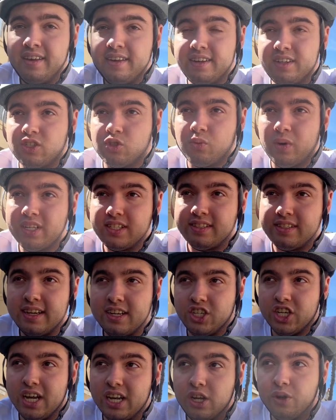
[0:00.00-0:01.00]
It's Wednesday,
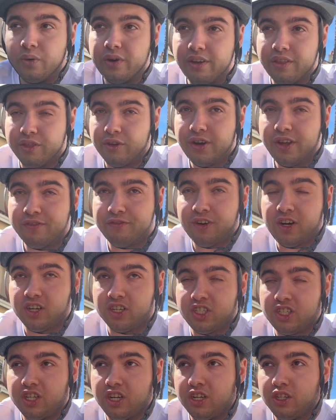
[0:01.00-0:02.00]
January
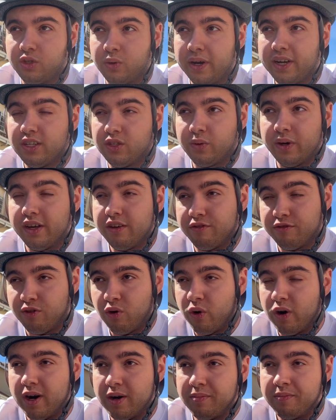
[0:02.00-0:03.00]
31st,
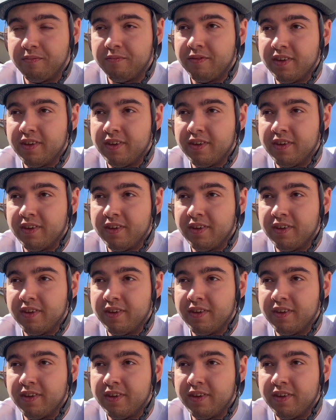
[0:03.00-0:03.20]
2024.